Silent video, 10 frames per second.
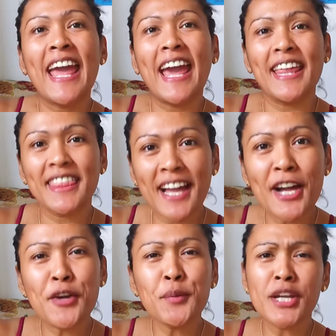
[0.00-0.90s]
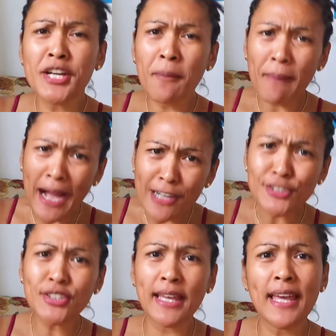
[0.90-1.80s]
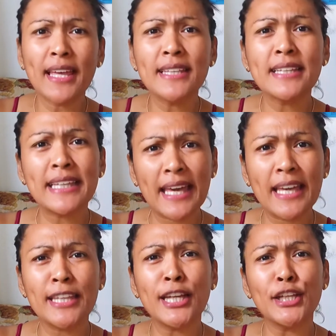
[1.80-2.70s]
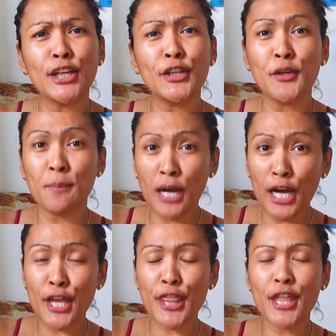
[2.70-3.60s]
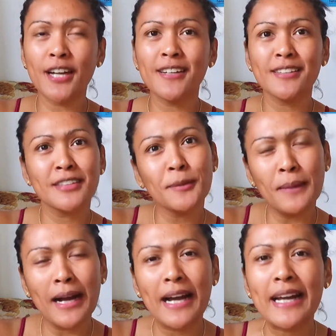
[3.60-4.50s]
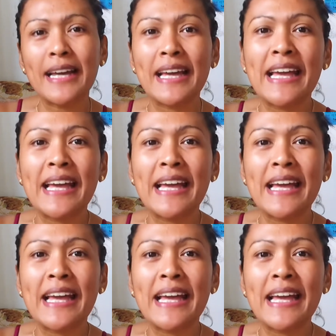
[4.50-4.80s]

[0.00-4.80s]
And now we are about to end again another month, diba?